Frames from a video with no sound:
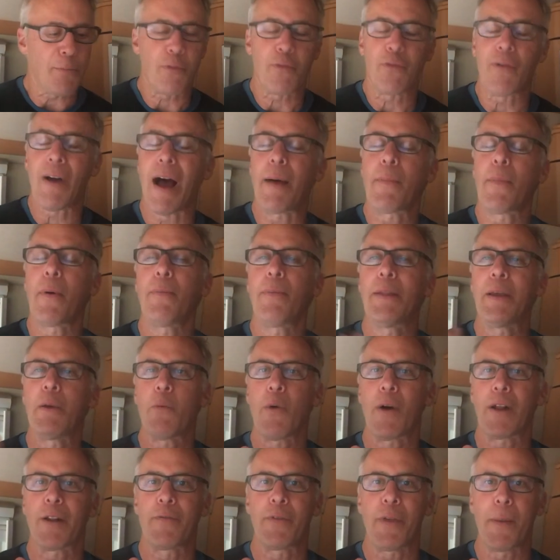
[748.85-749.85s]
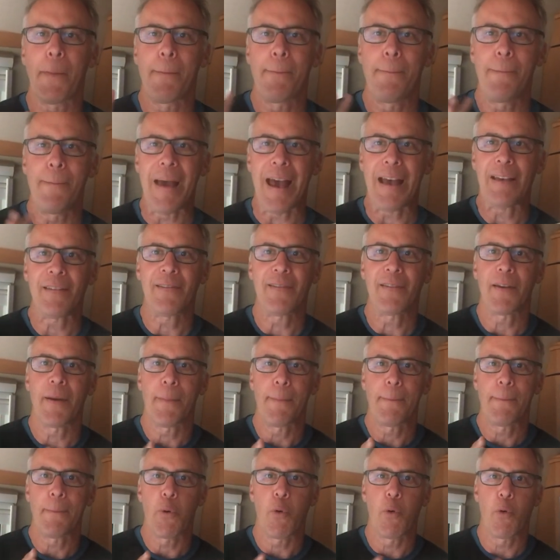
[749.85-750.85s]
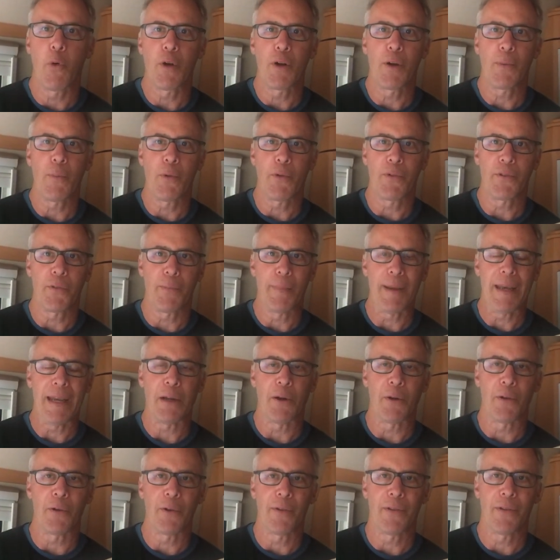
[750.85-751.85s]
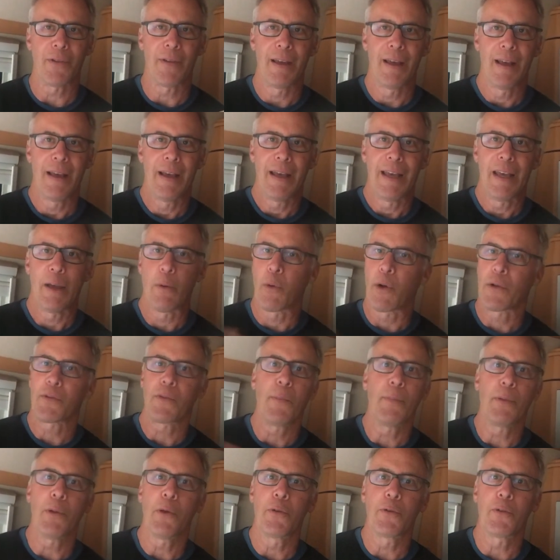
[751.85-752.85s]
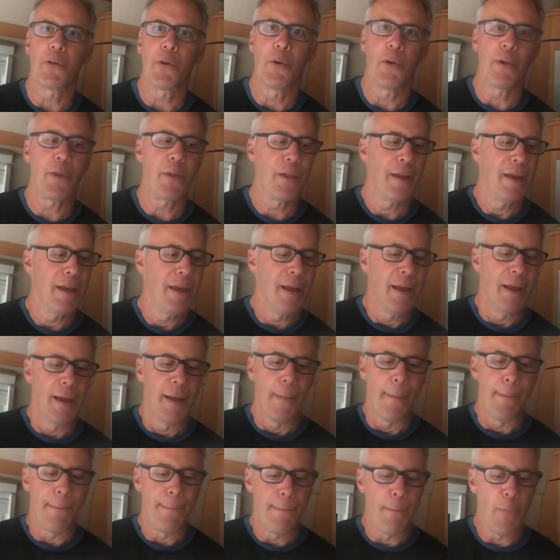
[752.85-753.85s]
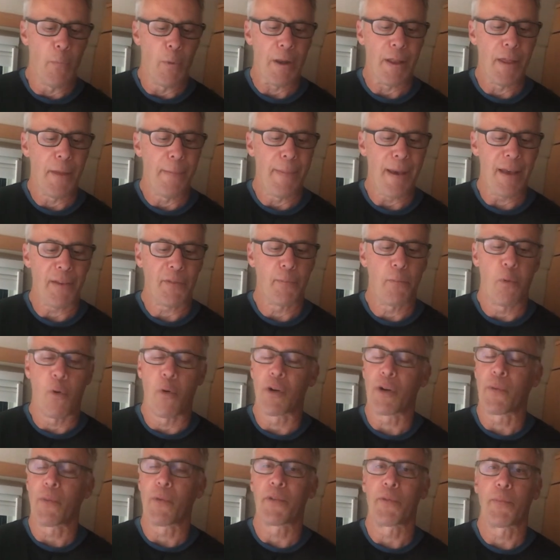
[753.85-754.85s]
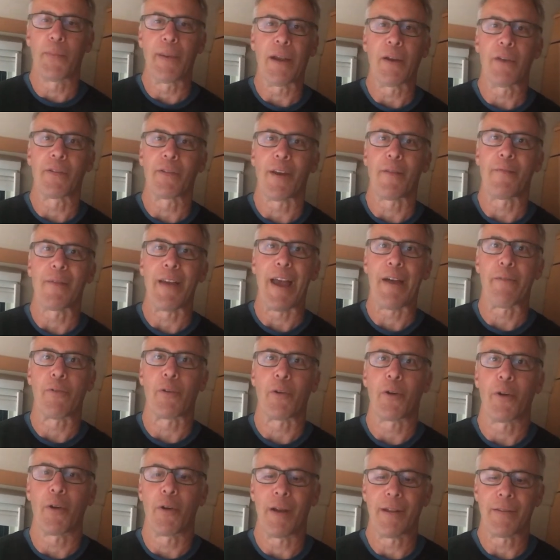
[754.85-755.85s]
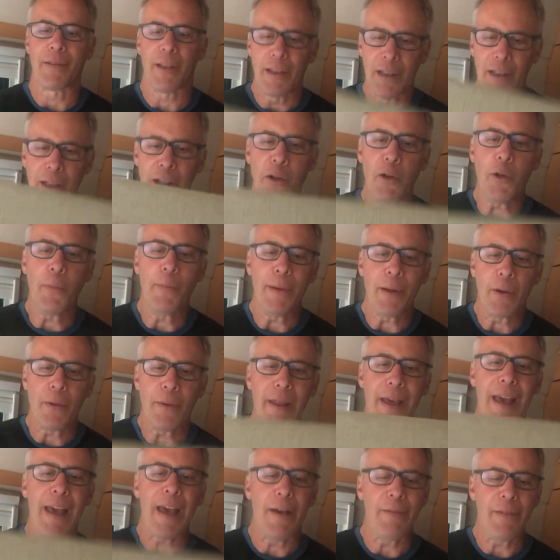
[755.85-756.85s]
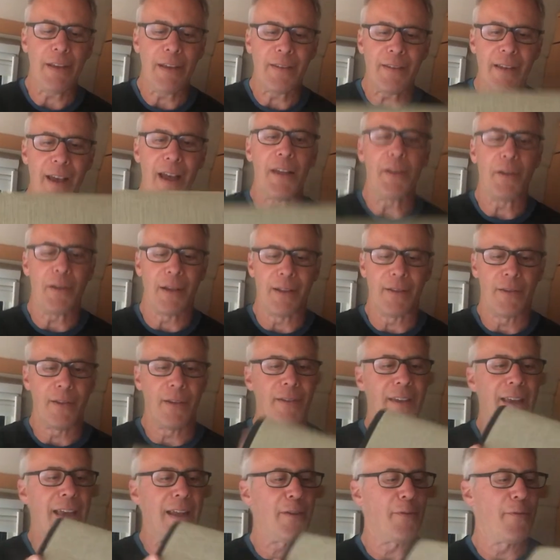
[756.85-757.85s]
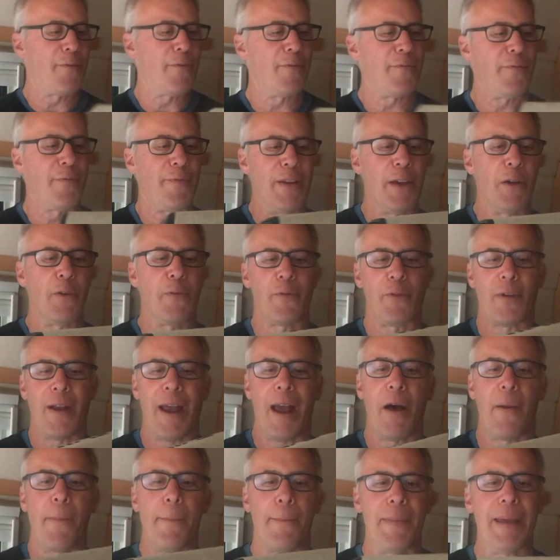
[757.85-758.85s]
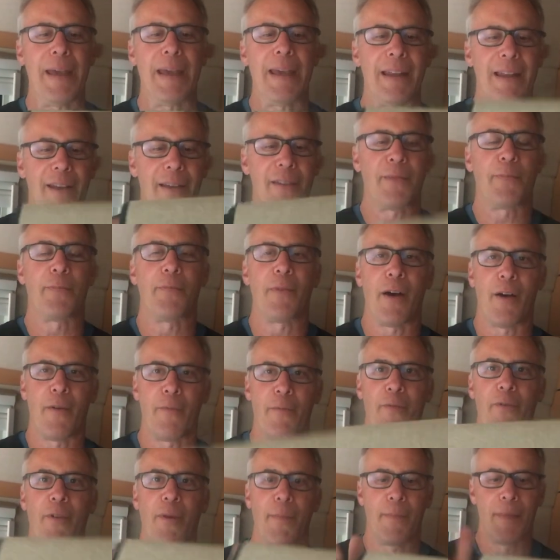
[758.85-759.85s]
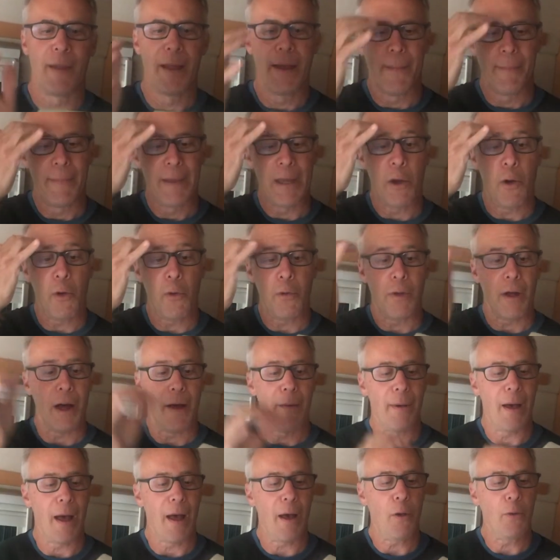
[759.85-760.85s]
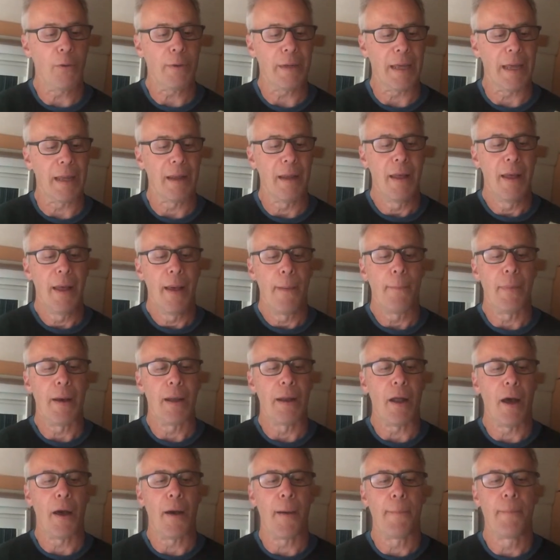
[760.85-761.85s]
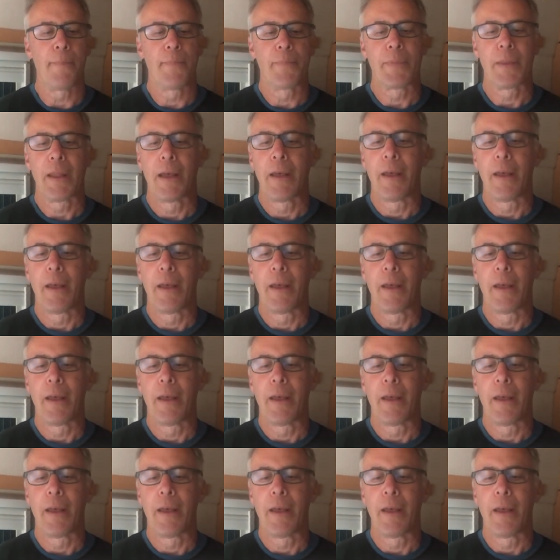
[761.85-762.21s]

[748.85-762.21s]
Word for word: probably one of the best portable speakers. It works on Bluetooth. One of the best portable speakers I've ever heard. It's a little bit on the heavy side. You can just get a feel for how big it is um, from me hold, um, holding it. But um,